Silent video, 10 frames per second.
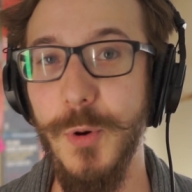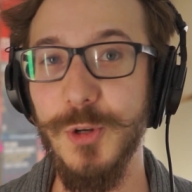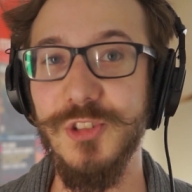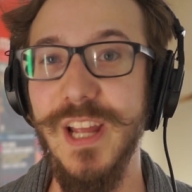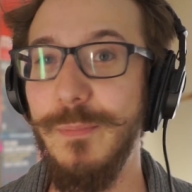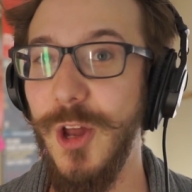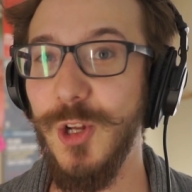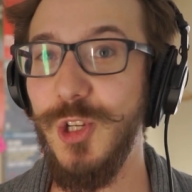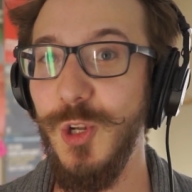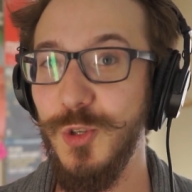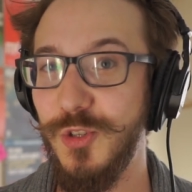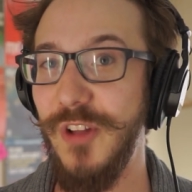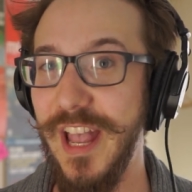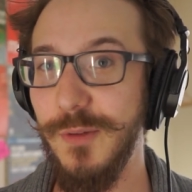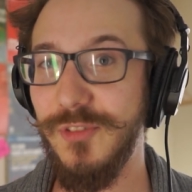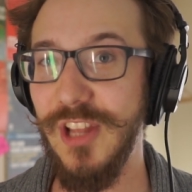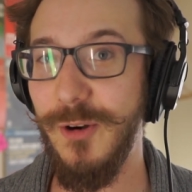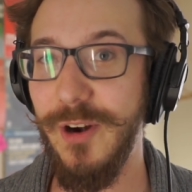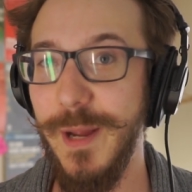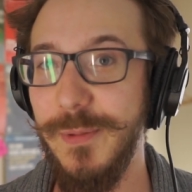personally, I'm not a huge fan of
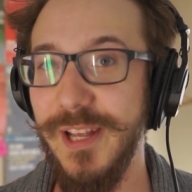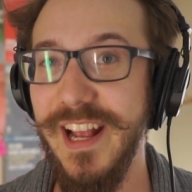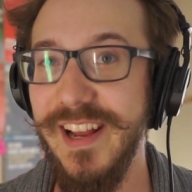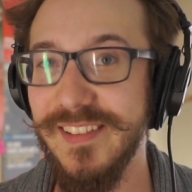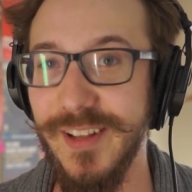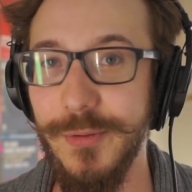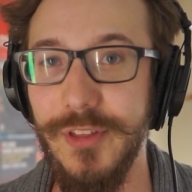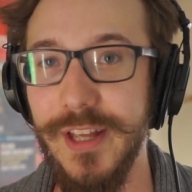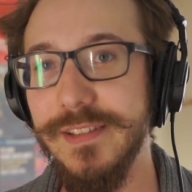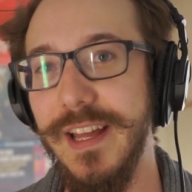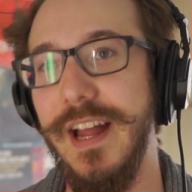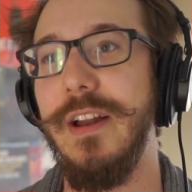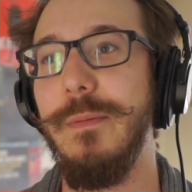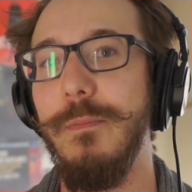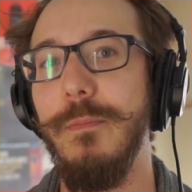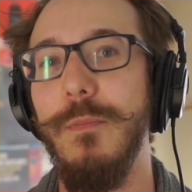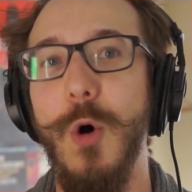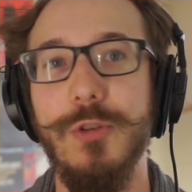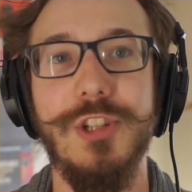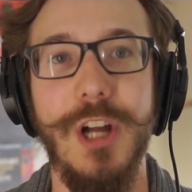sour IPAs. I think that
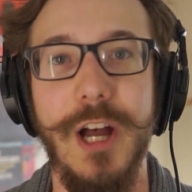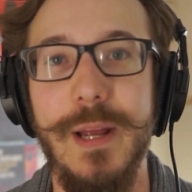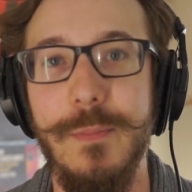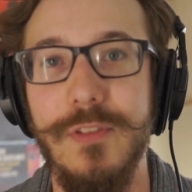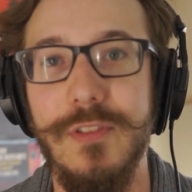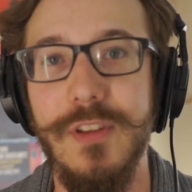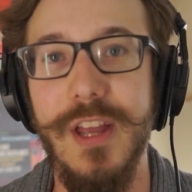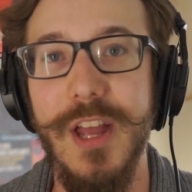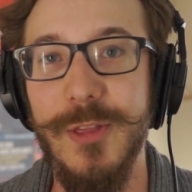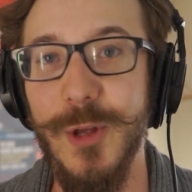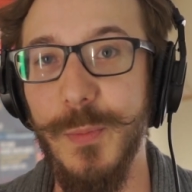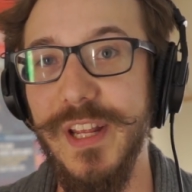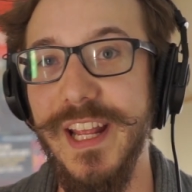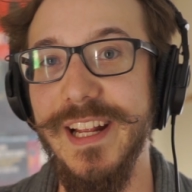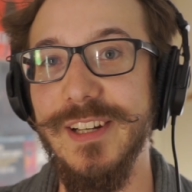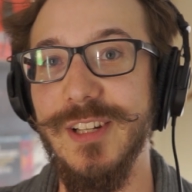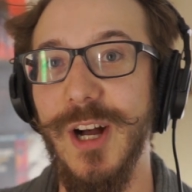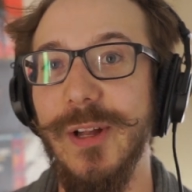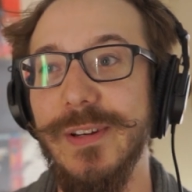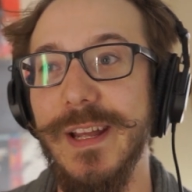most times they're being
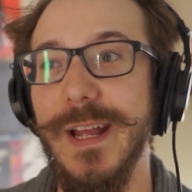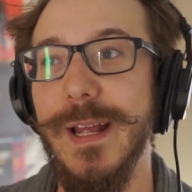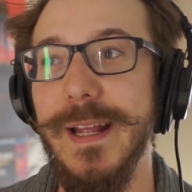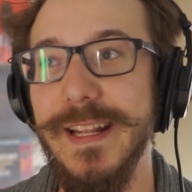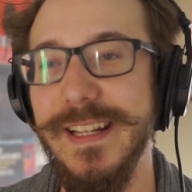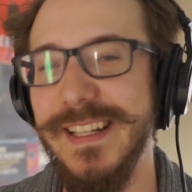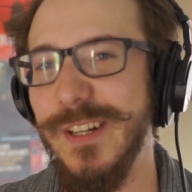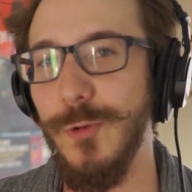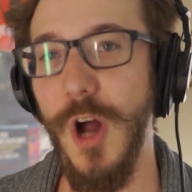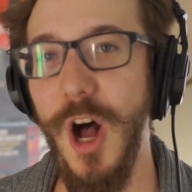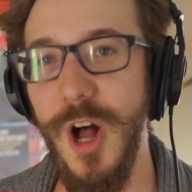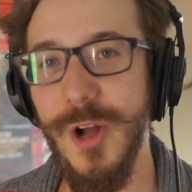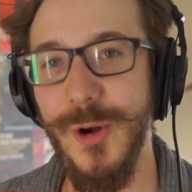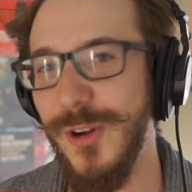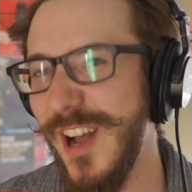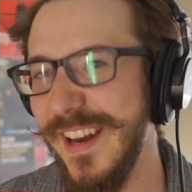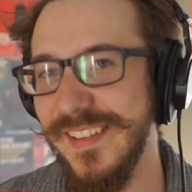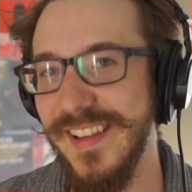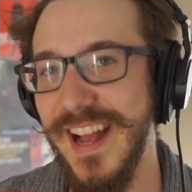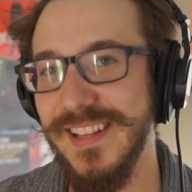done wrong or not
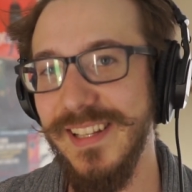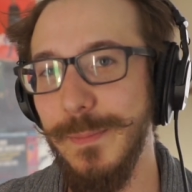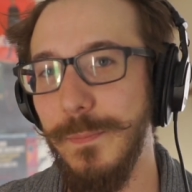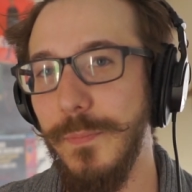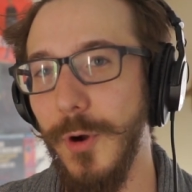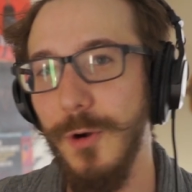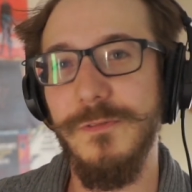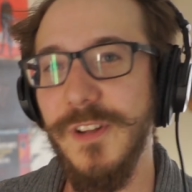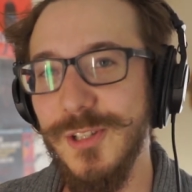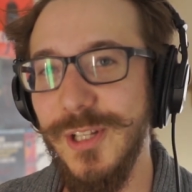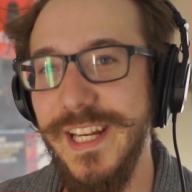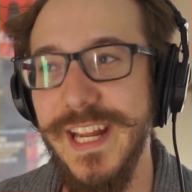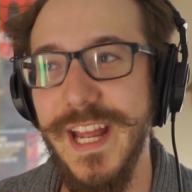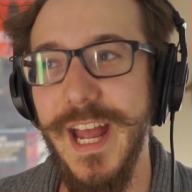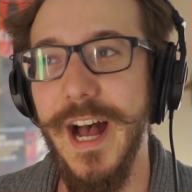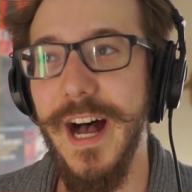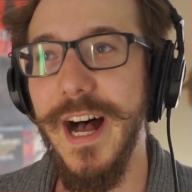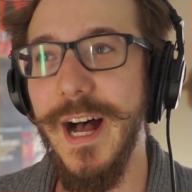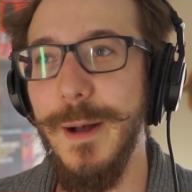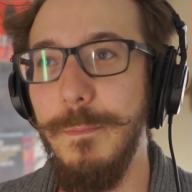exactly perfectly,
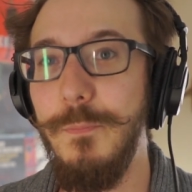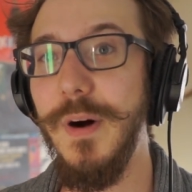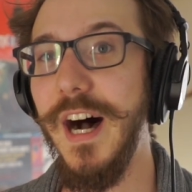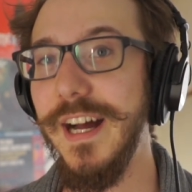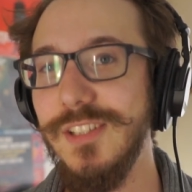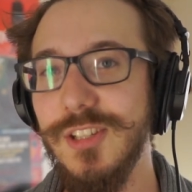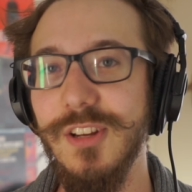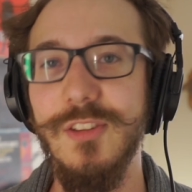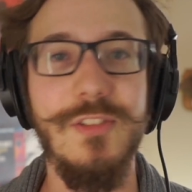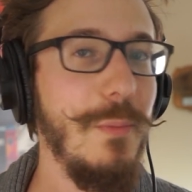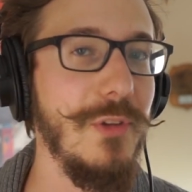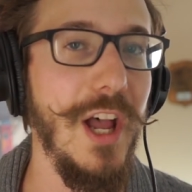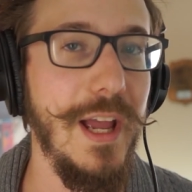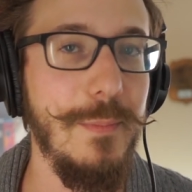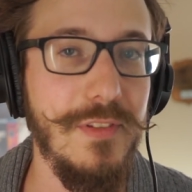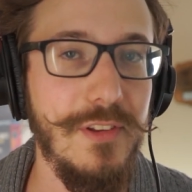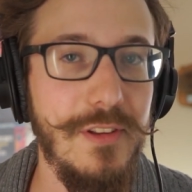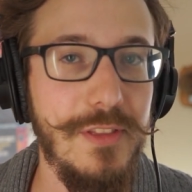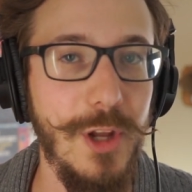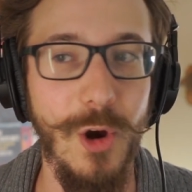but sometimes
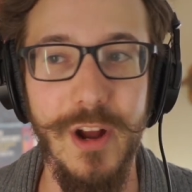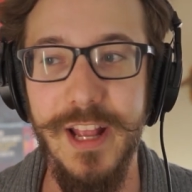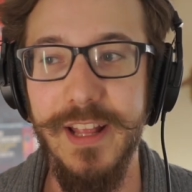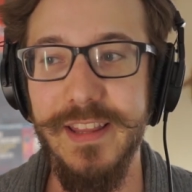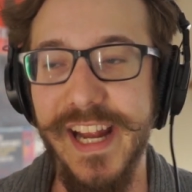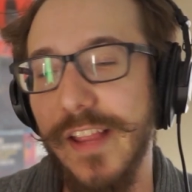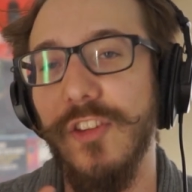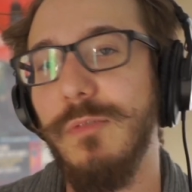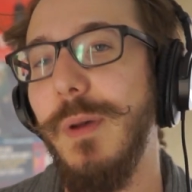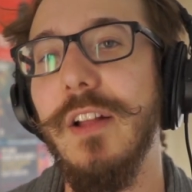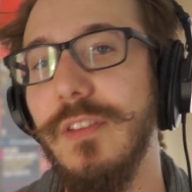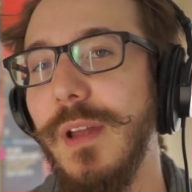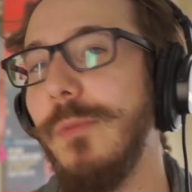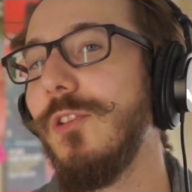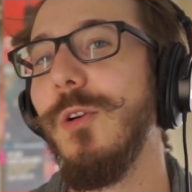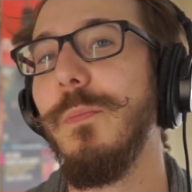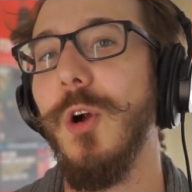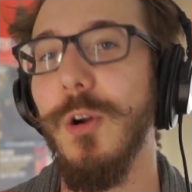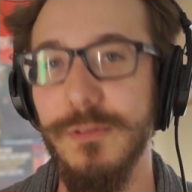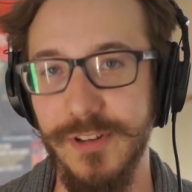they hit the spot. Sometimes they're
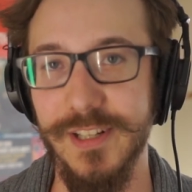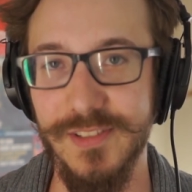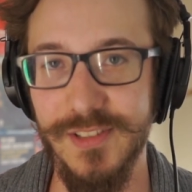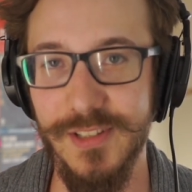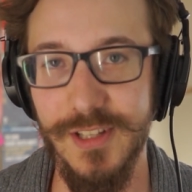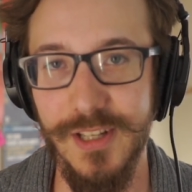perfect.